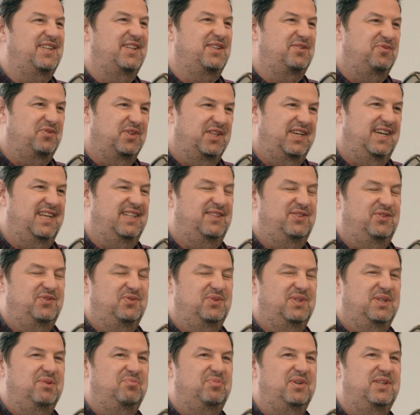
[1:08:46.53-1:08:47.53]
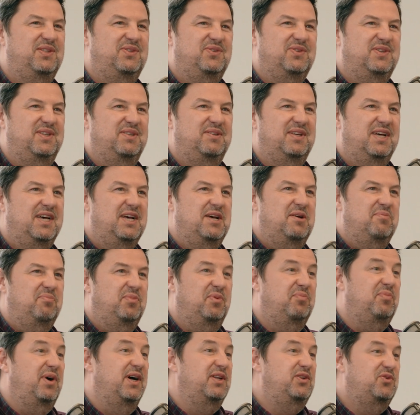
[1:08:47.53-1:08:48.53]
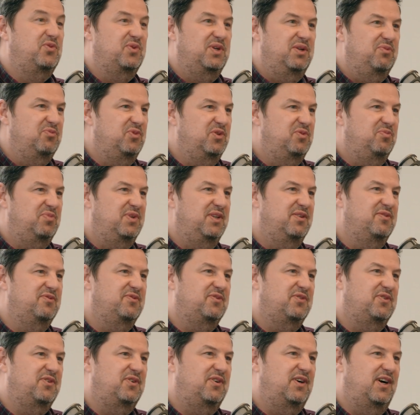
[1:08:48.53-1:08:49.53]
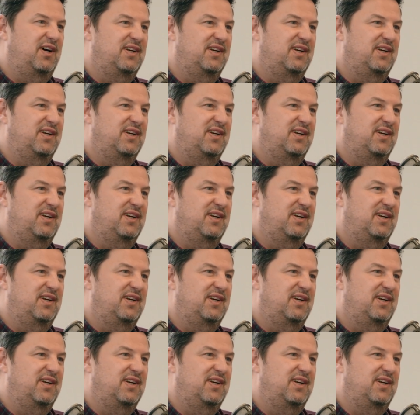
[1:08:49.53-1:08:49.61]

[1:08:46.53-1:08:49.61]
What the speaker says: I don't want to get too deep into it, but my dream would be for